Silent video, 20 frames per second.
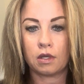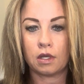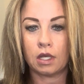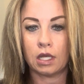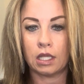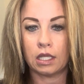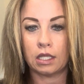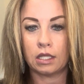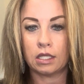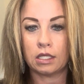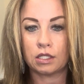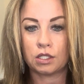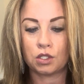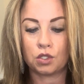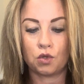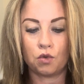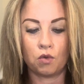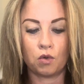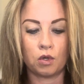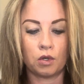and then this
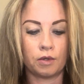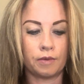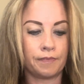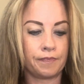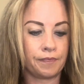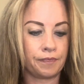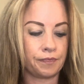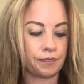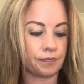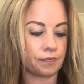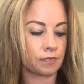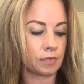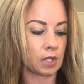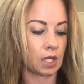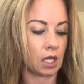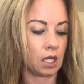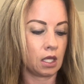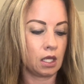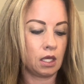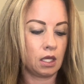tool,
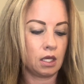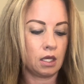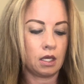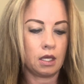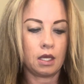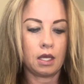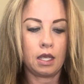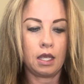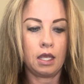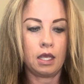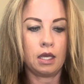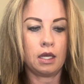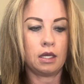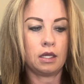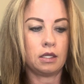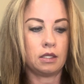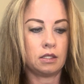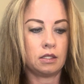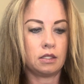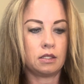
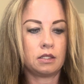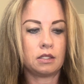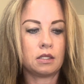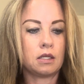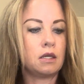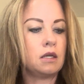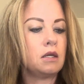and